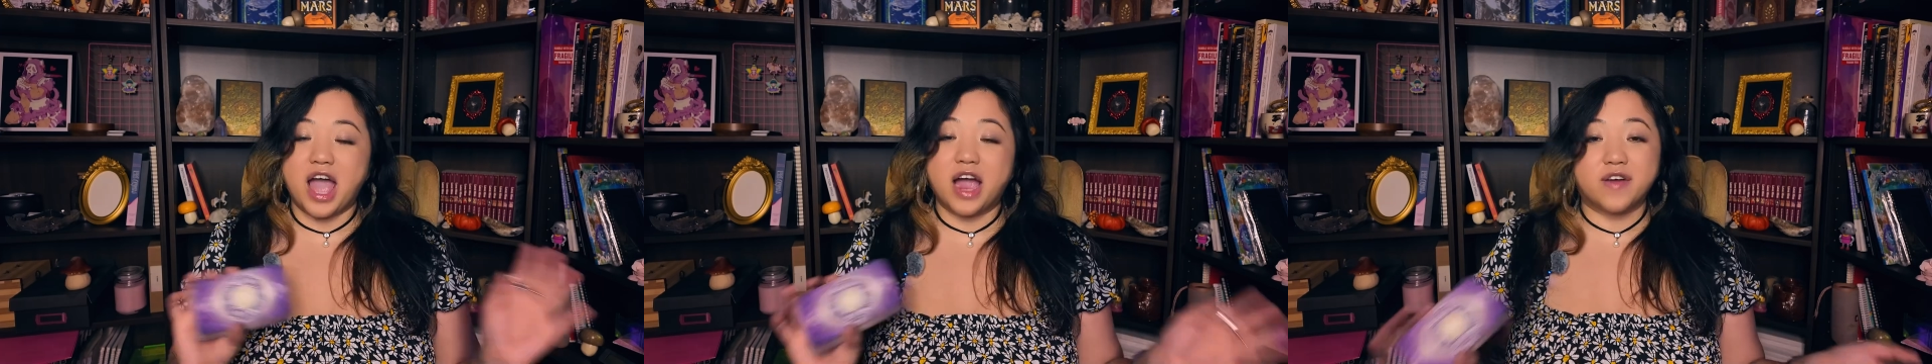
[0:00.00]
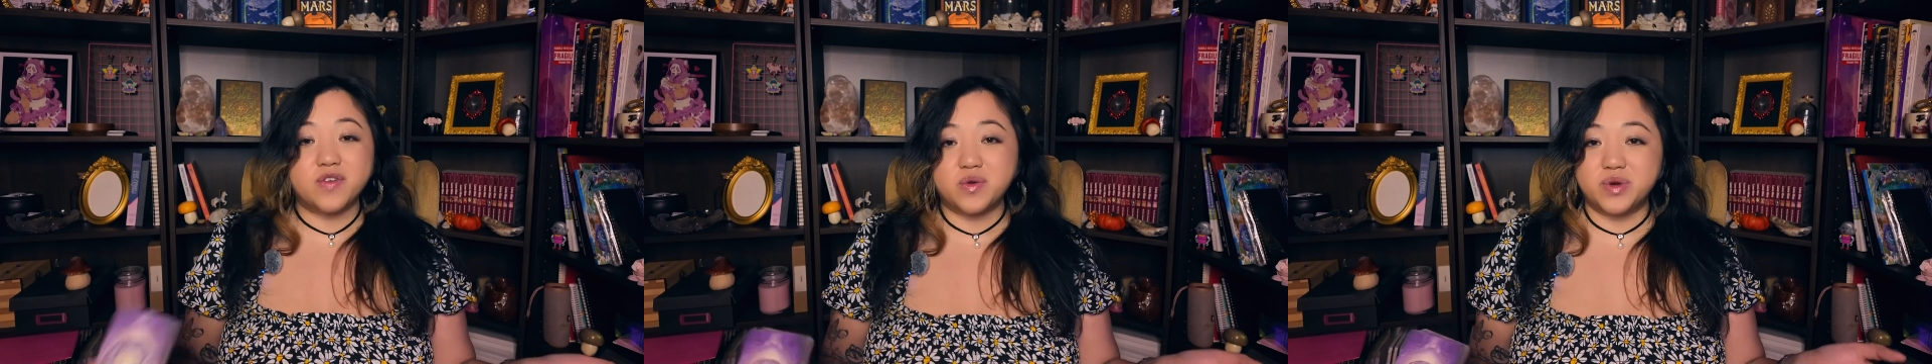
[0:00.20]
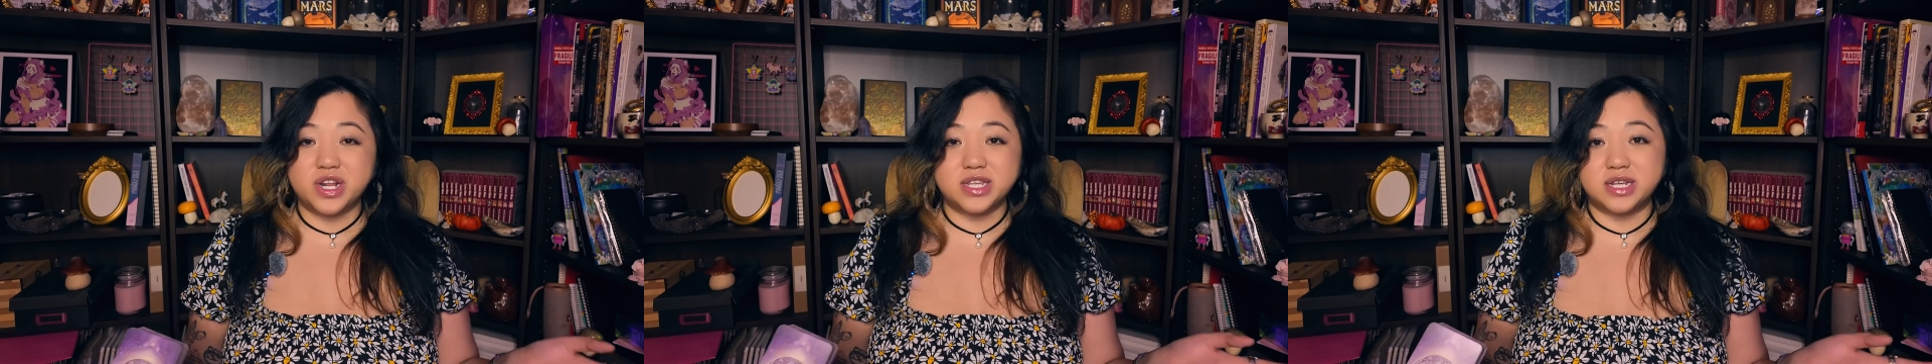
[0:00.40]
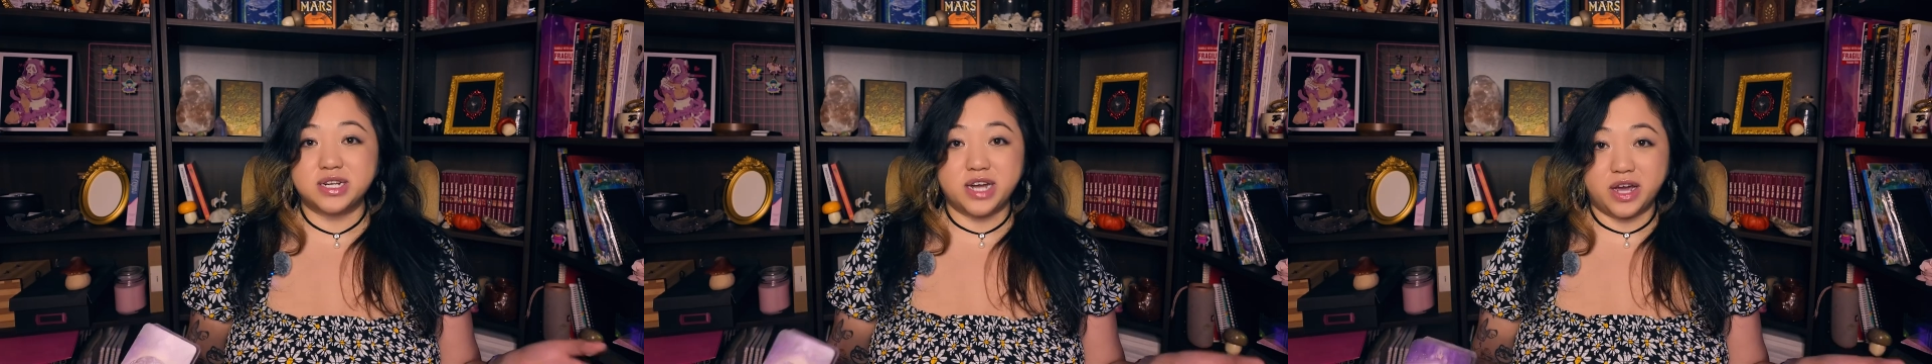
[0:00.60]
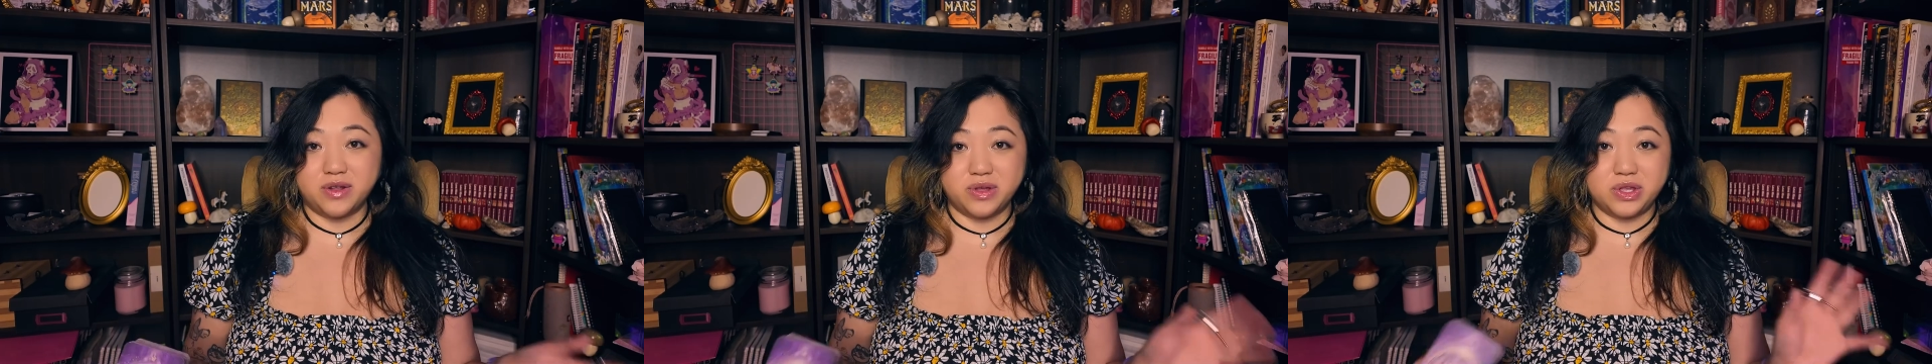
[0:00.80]
Everyone is
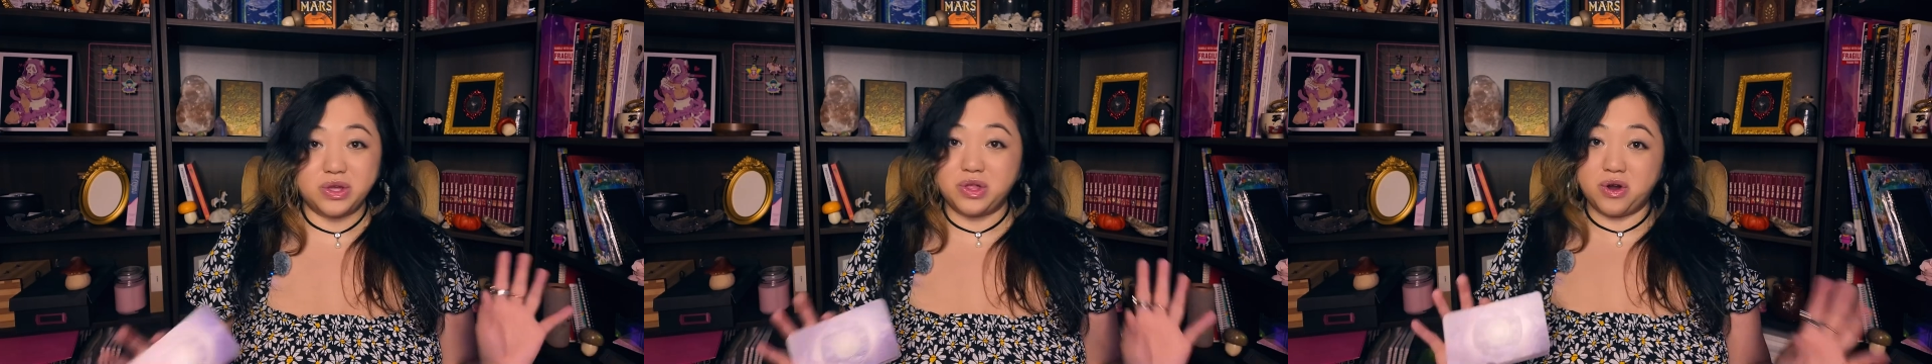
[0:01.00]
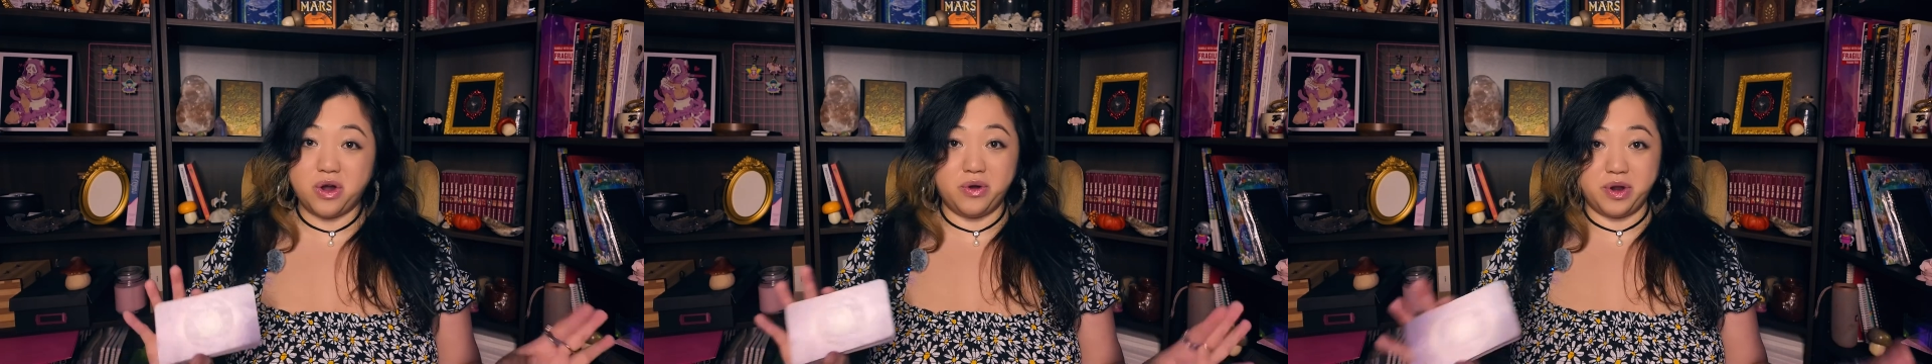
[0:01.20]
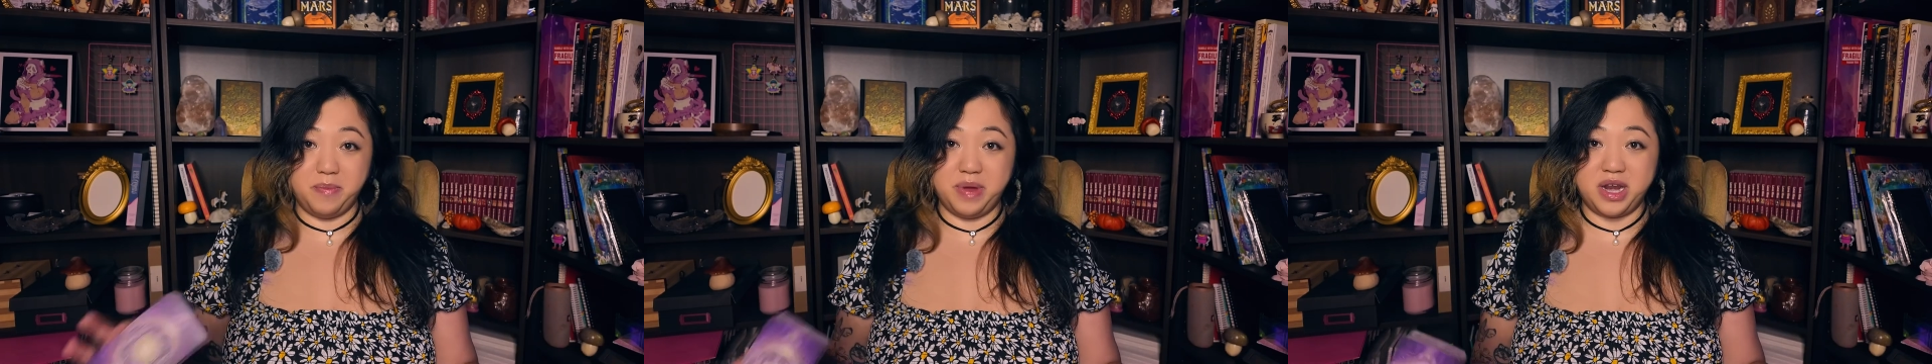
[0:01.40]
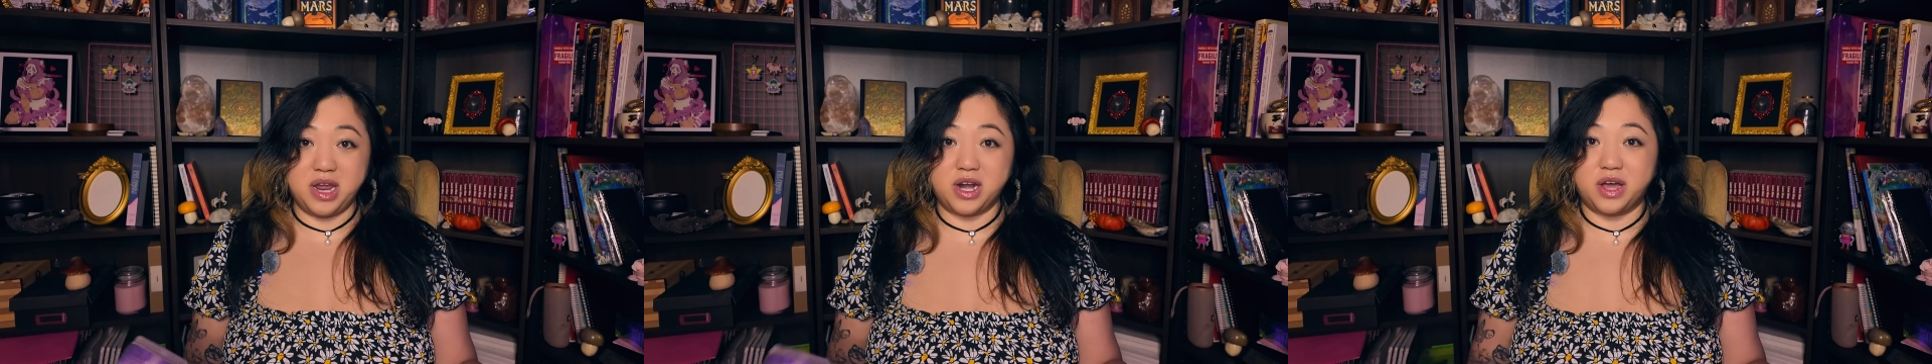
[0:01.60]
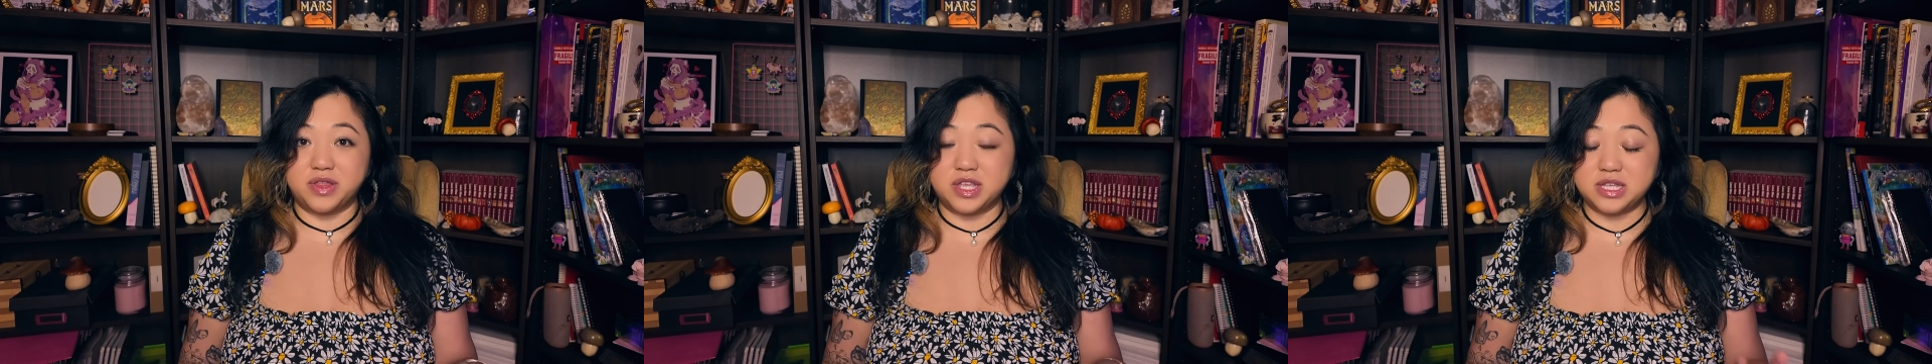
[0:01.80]
entitled to their own
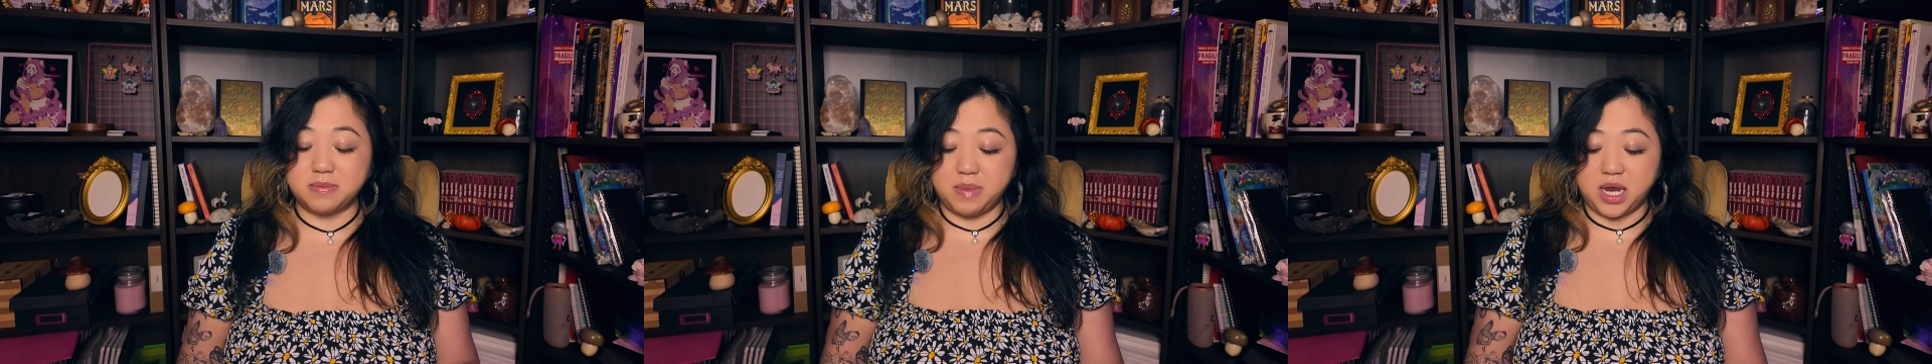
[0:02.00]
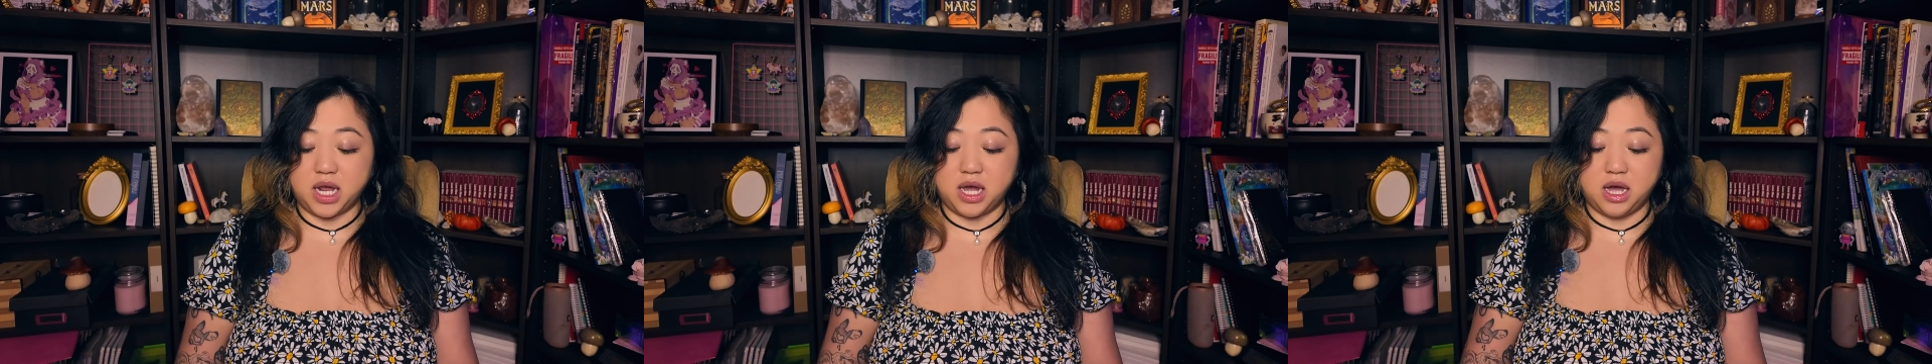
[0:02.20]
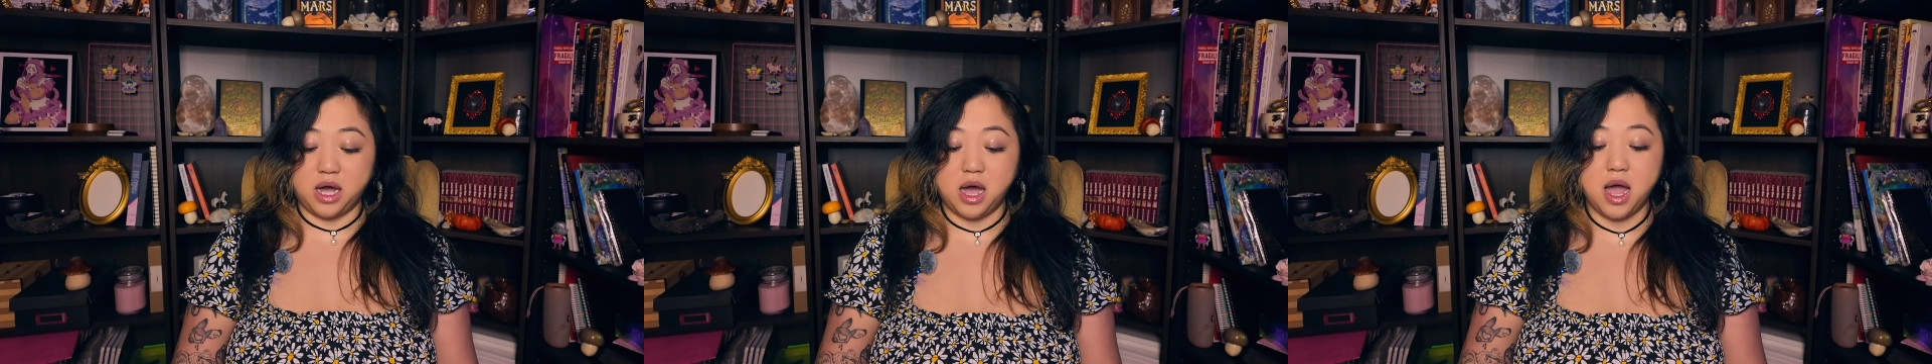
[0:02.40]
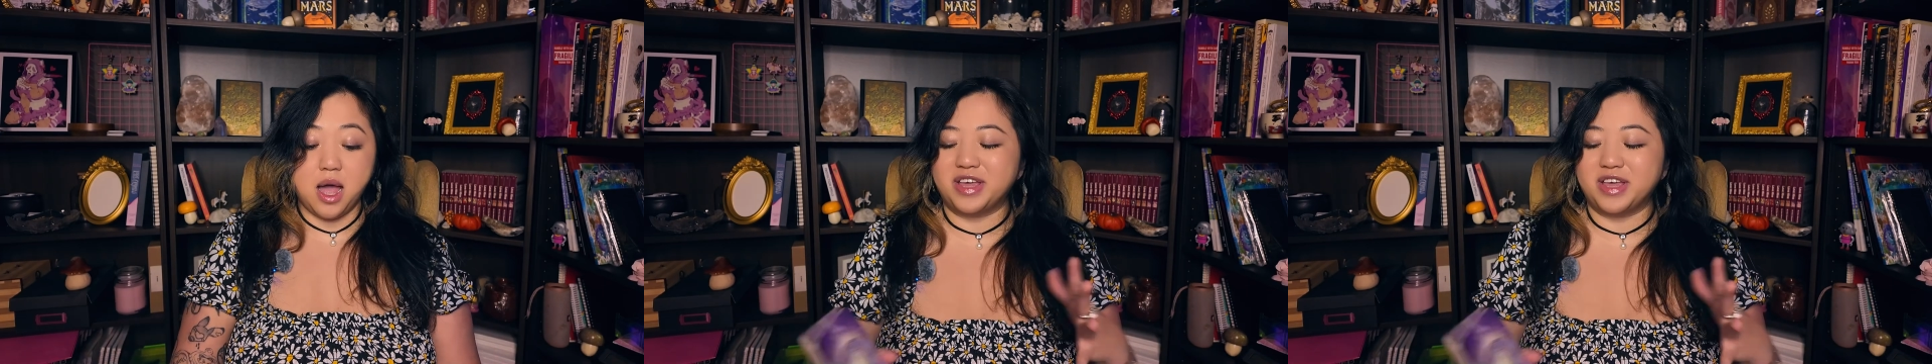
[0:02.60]
opinion on this media,